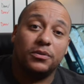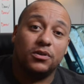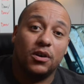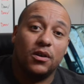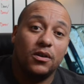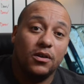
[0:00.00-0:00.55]

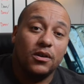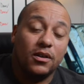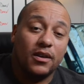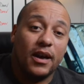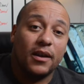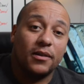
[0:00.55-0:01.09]
So
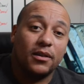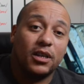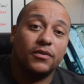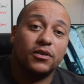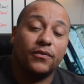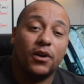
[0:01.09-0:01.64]
yeah, give
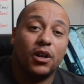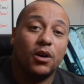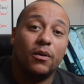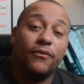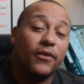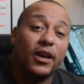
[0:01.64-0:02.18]
us a follow
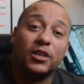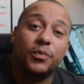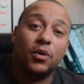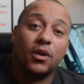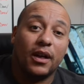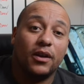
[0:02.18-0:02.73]
on
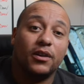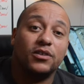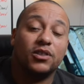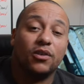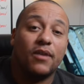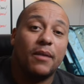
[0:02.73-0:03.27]
Facebook and on
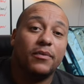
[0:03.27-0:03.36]
Instagram.